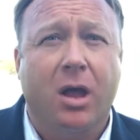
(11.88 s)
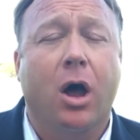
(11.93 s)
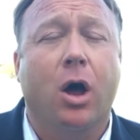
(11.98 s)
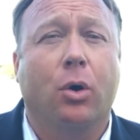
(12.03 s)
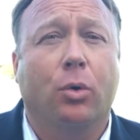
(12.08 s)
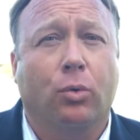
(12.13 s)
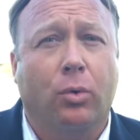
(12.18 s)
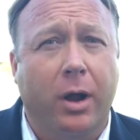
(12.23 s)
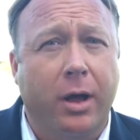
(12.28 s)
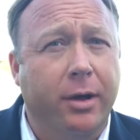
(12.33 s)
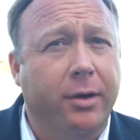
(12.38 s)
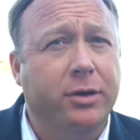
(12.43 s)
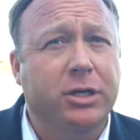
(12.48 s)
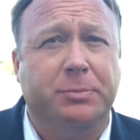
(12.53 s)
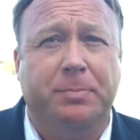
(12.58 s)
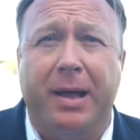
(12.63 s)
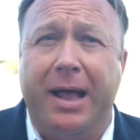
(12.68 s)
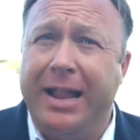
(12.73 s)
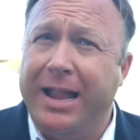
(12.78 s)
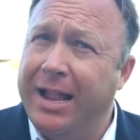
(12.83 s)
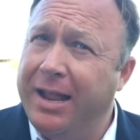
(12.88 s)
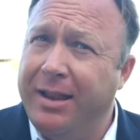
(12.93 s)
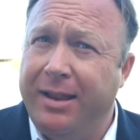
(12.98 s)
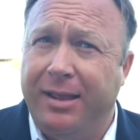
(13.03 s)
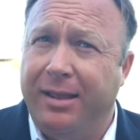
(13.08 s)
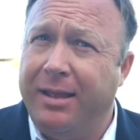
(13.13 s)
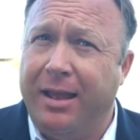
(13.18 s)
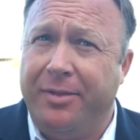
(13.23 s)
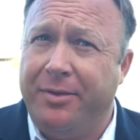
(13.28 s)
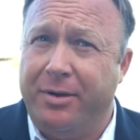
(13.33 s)
A rose by
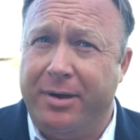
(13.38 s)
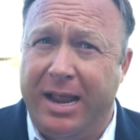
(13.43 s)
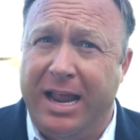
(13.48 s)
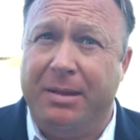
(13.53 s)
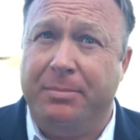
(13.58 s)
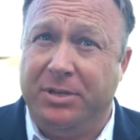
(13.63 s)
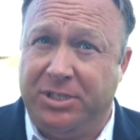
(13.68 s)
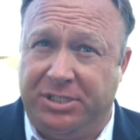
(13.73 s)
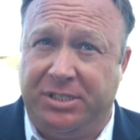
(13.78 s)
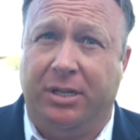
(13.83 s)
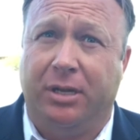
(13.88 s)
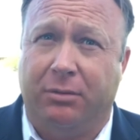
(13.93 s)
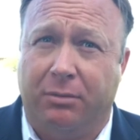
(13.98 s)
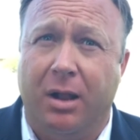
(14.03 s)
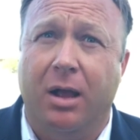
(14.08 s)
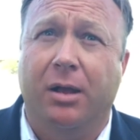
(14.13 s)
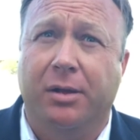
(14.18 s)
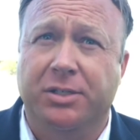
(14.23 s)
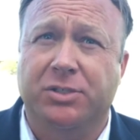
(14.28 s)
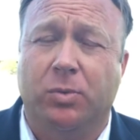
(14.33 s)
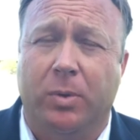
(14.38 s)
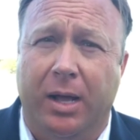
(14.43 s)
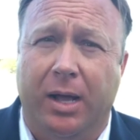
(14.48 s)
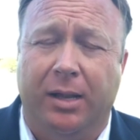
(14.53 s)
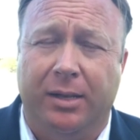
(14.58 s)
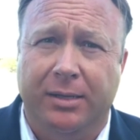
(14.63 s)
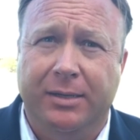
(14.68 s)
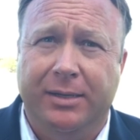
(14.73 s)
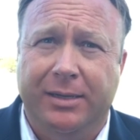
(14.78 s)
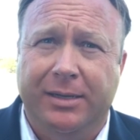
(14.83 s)
any other name is still a rose.
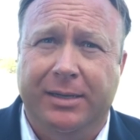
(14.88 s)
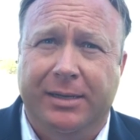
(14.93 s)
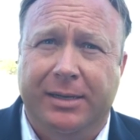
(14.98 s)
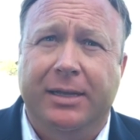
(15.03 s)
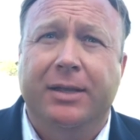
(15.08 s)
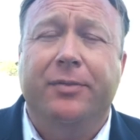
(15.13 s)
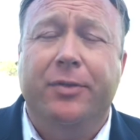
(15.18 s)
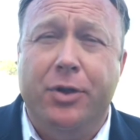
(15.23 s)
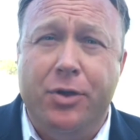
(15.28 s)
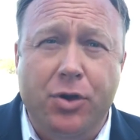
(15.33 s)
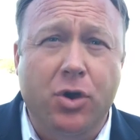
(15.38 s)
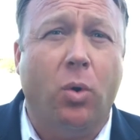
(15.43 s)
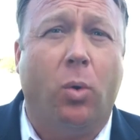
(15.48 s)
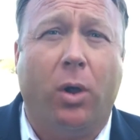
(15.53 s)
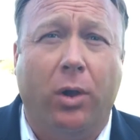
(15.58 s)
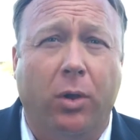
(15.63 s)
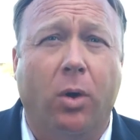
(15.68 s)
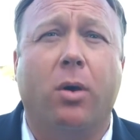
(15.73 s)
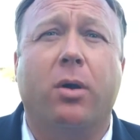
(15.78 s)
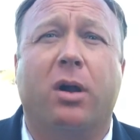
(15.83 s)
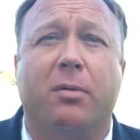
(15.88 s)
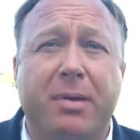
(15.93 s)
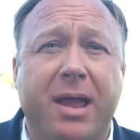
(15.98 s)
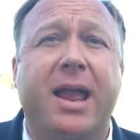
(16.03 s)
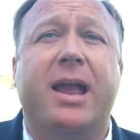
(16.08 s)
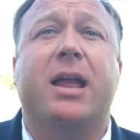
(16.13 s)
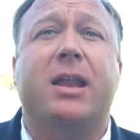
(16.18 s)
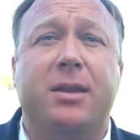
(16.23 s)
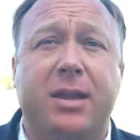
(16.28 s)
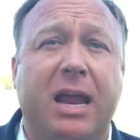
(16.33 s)
Well, the New World Order
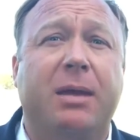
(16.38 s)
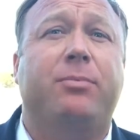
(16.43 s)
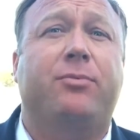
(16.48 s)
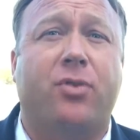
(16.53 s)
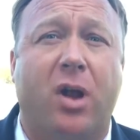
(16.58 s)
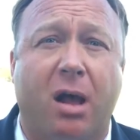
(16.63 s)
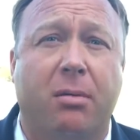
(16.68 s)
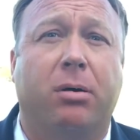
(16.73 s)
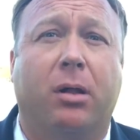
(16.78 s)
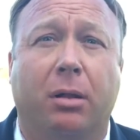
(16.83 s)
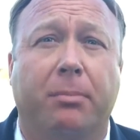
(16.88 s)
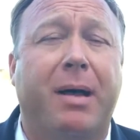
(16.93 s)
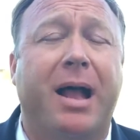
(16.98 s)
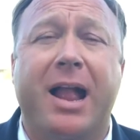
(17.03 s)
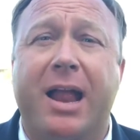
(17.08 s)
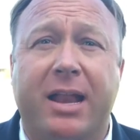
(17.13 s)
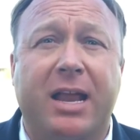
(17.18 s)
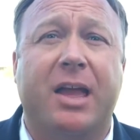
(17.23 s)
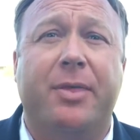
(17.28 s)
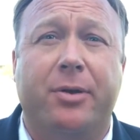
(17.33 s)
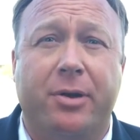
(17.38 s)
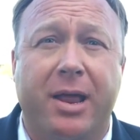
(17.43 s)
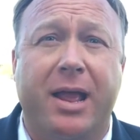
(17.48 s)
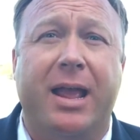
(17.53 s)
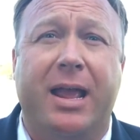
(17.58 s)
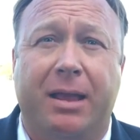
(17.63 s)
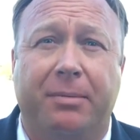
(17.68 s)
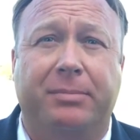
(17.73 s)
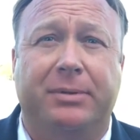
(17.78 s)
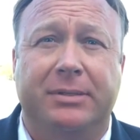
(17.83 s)
being in deep trouble by any other
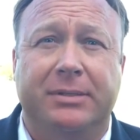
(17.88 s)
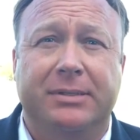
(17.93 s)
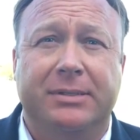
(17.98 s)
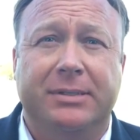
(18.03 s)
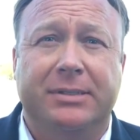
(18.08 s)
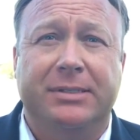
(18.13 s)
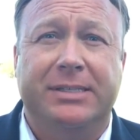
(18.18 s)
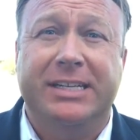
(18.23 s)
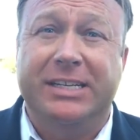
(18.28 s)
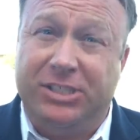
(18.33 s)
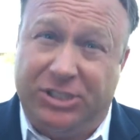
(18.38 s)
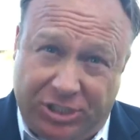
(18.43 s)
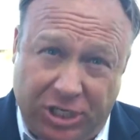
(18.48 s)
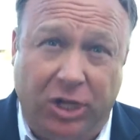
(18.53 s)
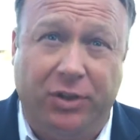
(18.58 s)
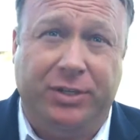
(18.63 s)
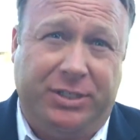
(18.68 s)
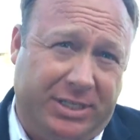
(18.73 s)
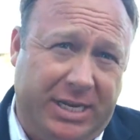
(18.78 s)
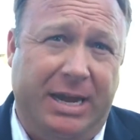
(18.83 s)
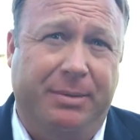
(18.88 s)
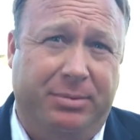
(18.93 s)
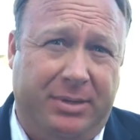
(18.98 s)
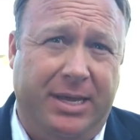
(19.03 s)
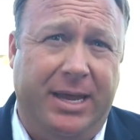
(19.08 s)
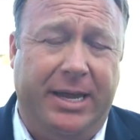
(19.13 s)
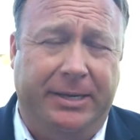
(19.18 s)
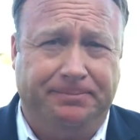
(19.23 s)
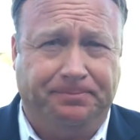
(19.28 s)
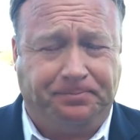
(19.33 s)
name is still the same
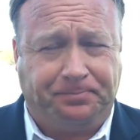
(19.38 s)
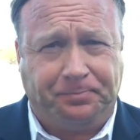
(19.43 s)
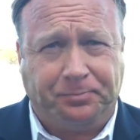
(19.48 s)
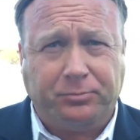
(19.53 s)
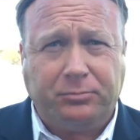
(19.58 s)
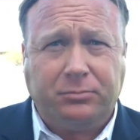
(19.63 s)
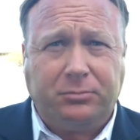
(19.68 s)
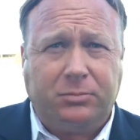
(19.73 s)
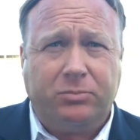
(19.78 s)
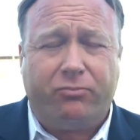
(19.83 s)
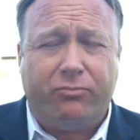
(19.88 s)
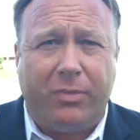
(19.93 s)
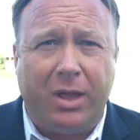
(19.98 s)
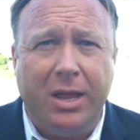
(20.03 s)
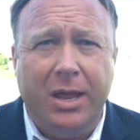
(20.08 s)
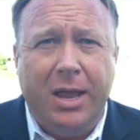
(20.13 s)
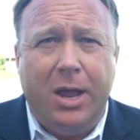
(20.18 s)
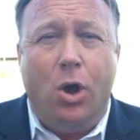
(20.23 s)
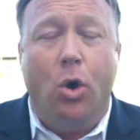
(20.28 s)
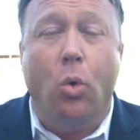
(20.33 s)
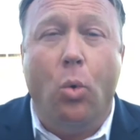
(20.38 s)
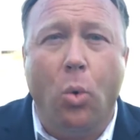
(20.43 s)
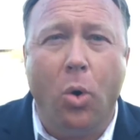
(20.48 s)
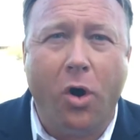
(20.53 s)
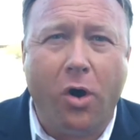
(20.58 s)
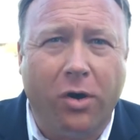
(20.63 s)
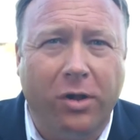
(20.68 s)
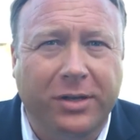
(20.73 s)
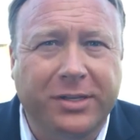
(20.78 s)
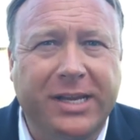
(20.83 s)
thing.
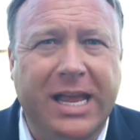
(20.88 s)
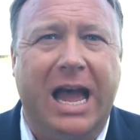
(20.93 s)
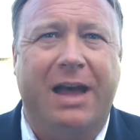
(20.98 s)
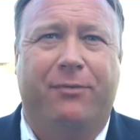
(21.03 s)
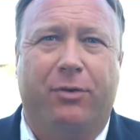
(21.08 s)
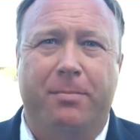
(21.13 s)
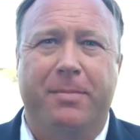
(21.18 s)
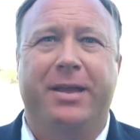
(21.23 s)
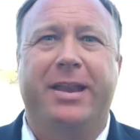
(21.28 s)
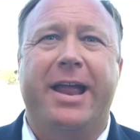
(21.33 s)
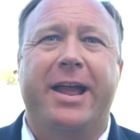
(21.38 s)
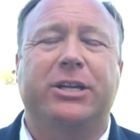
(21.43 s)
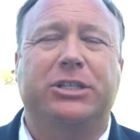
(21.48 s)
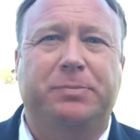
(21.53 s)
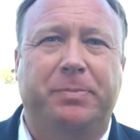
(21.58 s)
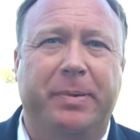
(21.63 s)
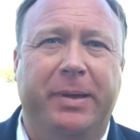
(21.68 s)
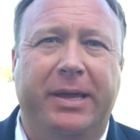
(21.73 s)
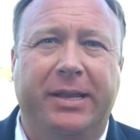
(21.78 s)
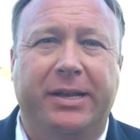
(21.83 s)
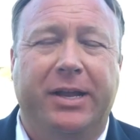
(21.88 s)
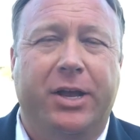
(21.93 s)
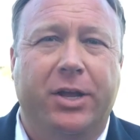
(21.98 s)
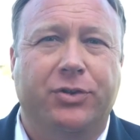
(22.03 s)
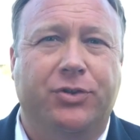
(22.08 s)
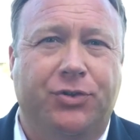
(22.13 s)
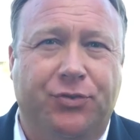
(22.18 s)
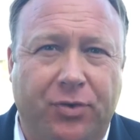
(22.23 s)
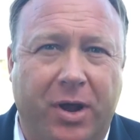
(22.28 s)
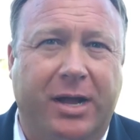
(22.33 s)
World government has been
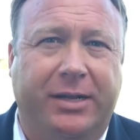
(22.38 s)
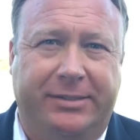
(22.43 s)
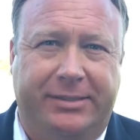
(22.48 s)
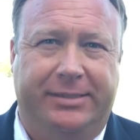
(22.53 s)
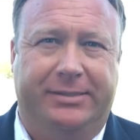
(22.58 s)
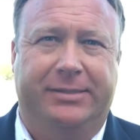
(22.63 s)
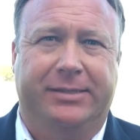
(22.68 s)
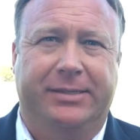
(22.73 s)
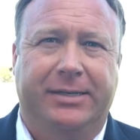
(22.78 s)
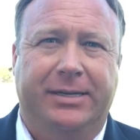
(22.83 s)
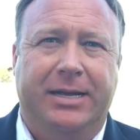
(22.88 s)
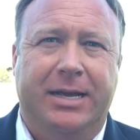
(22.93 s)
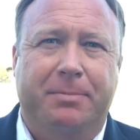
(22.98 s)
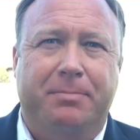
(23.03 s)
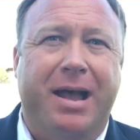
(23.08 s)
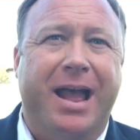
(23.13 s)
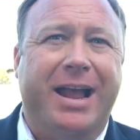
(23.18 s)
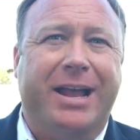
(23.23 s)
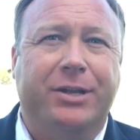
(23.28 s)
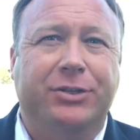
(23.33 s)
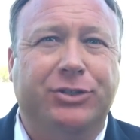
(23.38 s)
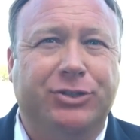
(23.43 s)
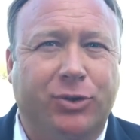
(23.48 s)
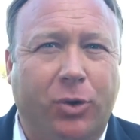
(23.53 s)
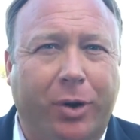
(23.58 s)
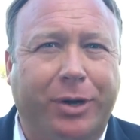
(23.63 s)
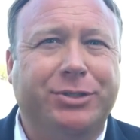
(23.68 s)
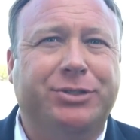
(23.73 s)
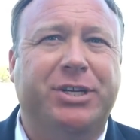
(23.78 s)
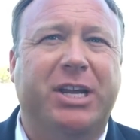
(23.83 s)
constructed by a
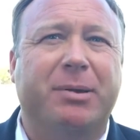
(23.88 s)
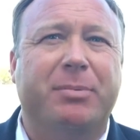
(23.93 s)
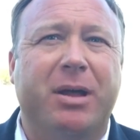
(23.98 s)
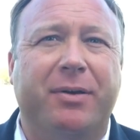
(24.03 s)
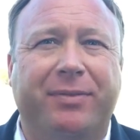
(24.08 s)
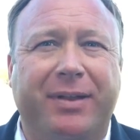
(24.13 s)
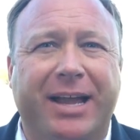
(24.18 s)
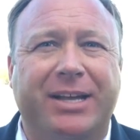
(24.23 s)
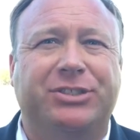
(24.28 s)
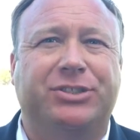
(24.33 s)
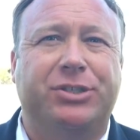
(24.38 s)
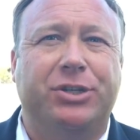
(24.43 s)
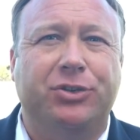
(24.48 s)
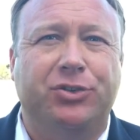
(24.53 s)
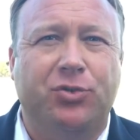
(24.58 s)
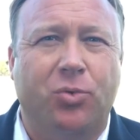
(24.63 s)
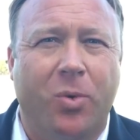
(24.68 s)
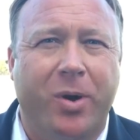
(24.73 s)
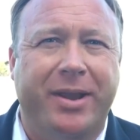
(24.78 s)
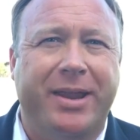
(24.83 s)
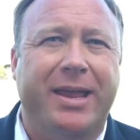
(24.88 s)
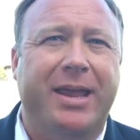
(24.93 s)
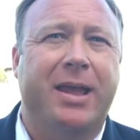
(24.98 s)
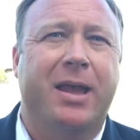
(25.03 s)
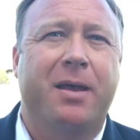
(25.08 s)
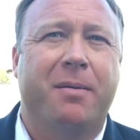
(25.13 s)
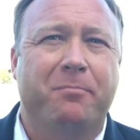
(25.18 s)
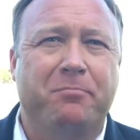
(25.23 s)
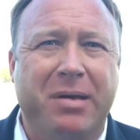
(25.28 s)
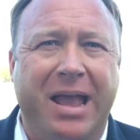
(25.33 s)
consortium of less than 20
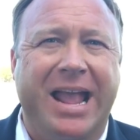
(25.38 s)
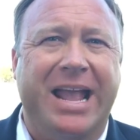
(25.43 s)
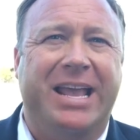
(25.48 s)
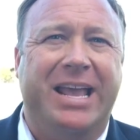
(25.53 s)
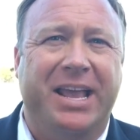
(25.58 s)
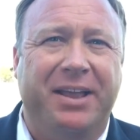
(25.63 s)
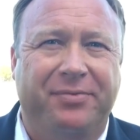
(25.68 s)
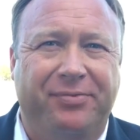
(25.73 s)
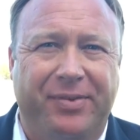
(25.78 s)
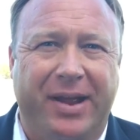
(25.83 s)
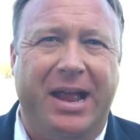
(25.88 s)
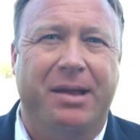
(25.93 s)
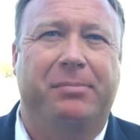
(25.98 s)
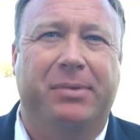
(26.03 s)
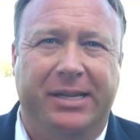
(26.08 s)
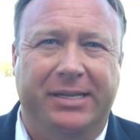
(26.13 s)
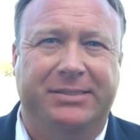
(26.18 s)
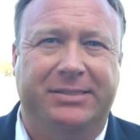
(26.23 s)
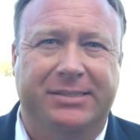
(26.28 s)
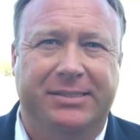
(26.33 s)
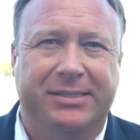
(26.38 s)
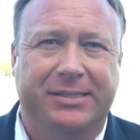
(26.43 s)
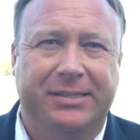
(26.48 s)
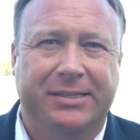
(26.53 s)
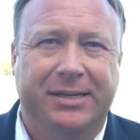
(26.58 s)
banking families